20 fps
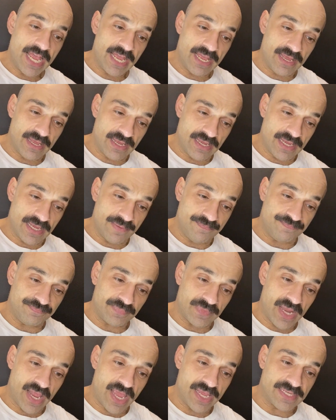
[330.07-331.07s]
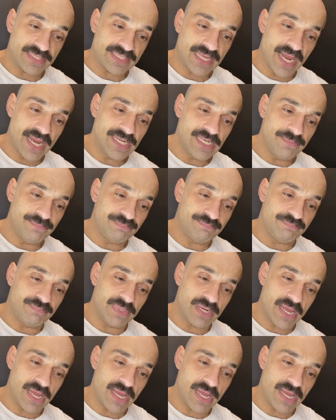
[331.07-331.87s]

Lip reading: Anxiety